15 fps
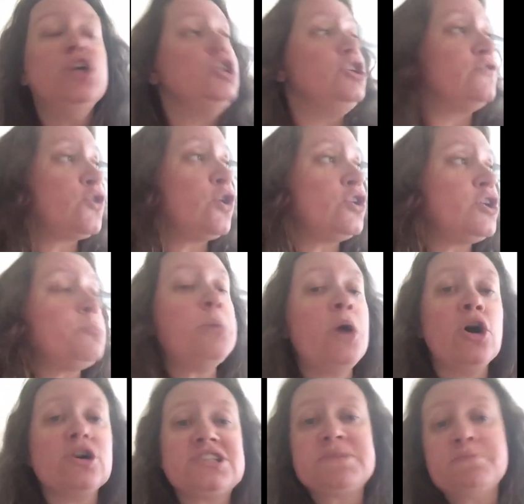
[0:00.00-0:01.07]
You've got your
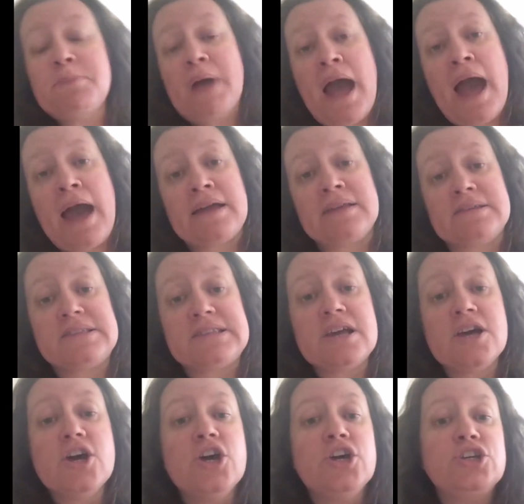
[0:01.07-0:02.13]
pots and pans.
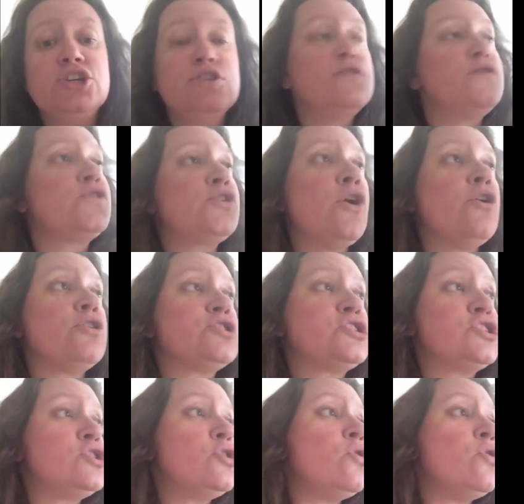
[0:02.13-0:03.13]
You've got